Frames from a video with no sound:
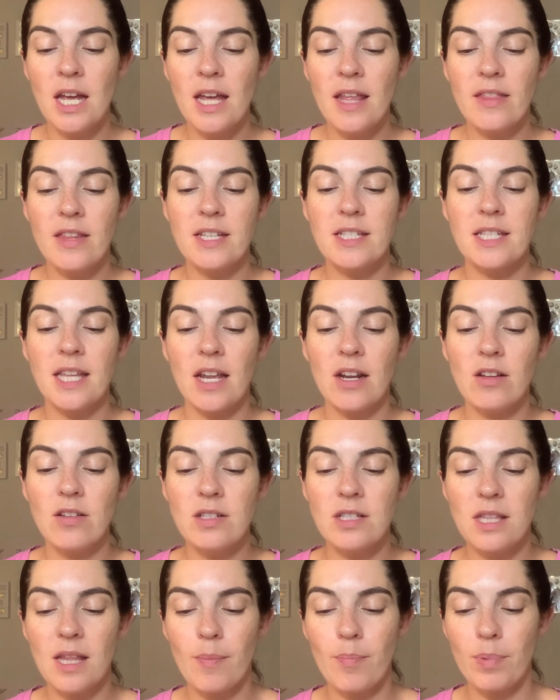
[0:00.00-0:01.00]
The subtle
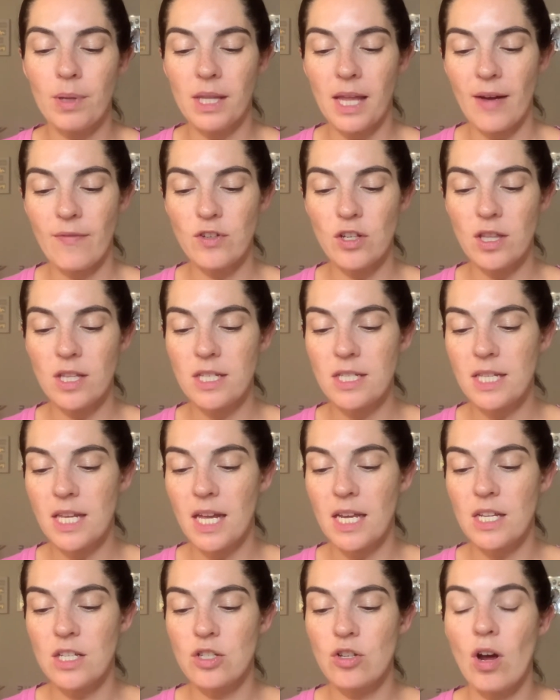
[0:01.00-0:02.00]
slip left on the
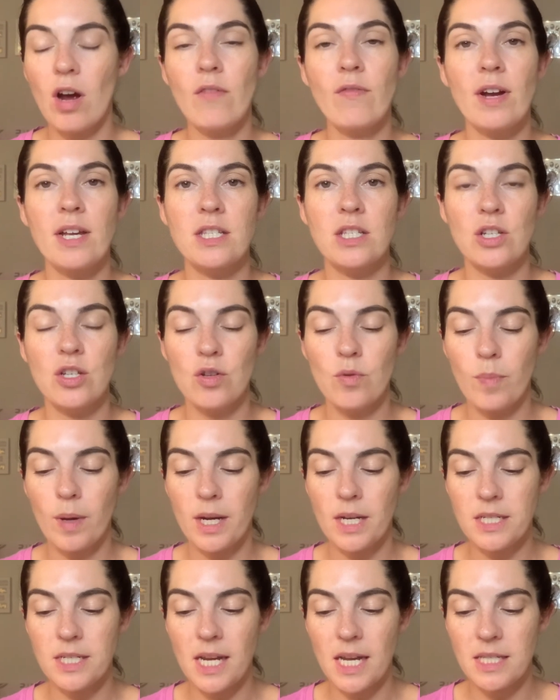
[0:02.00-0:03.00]
skin is not residue, but
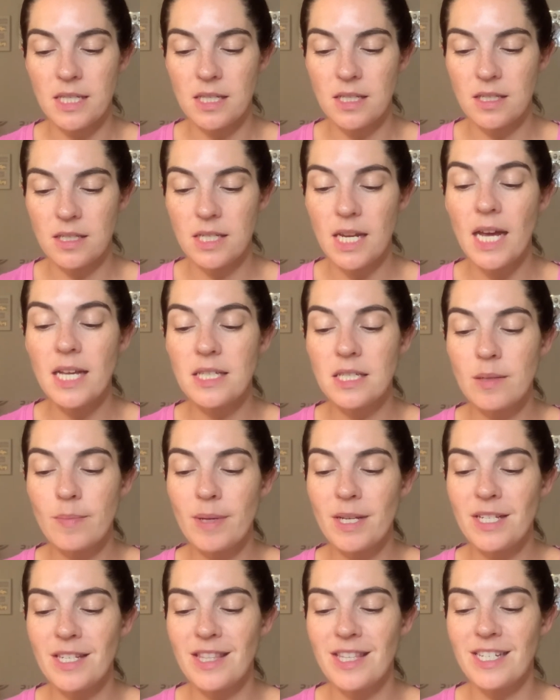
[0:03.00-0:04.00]
a
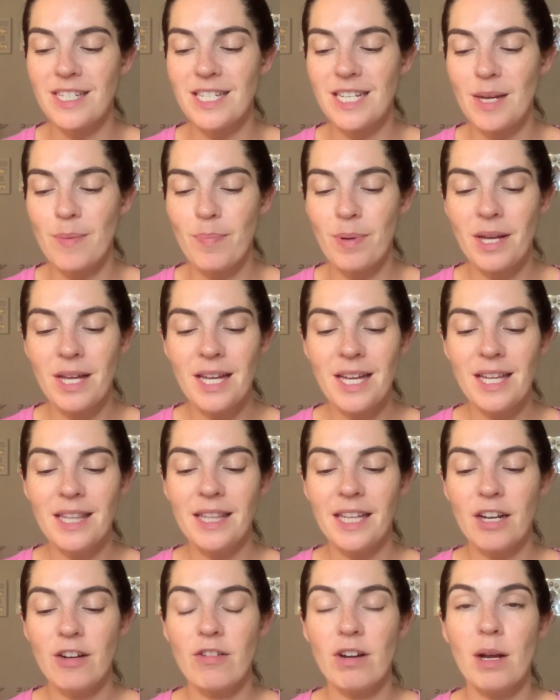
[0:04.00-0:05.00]
testament to the deep,
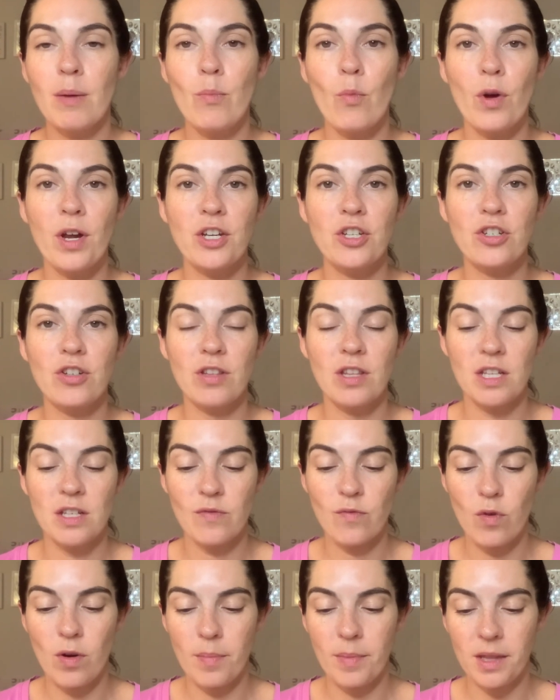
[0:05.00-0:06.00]
lingering moisture this
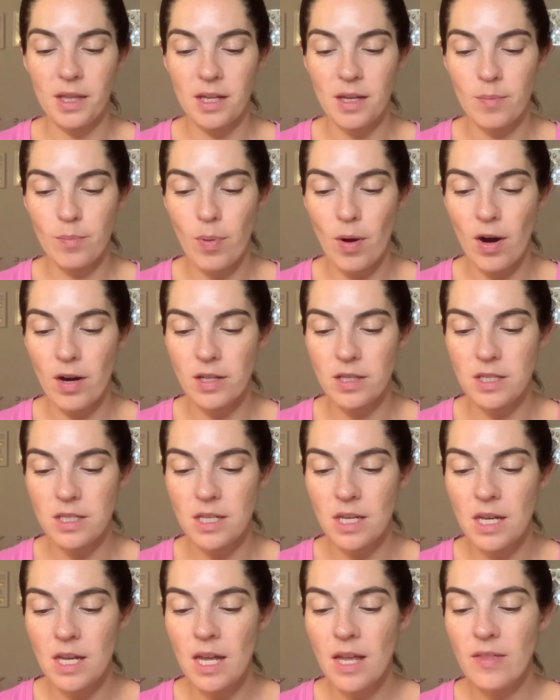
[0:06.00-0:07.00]
formula imparts.
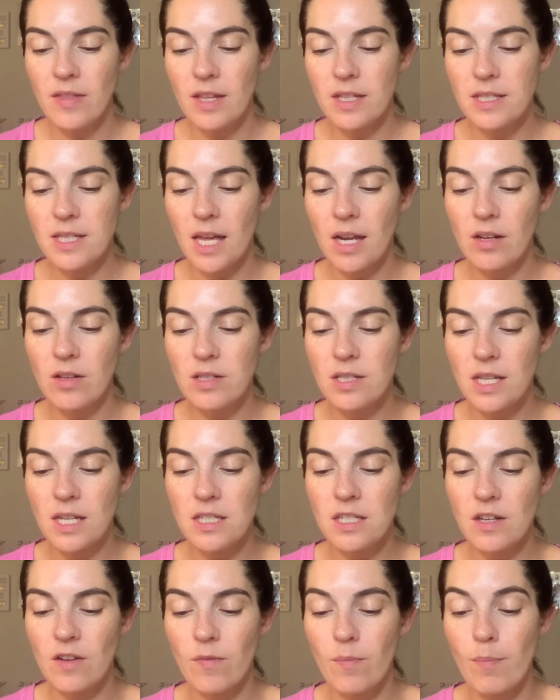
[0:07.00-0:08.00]
The subtle
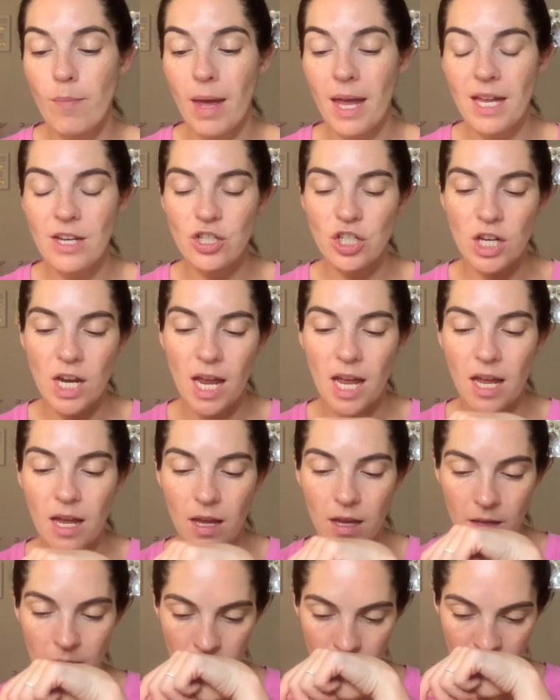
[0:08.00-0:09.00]
scent of Mei
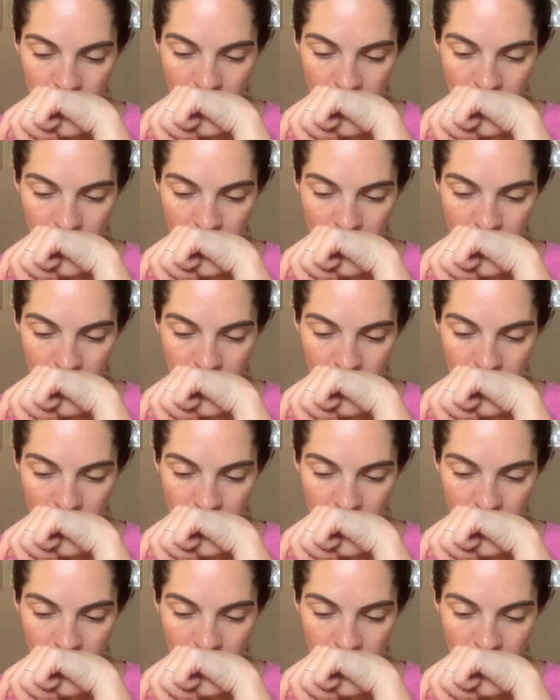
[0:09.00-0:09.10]
Chang,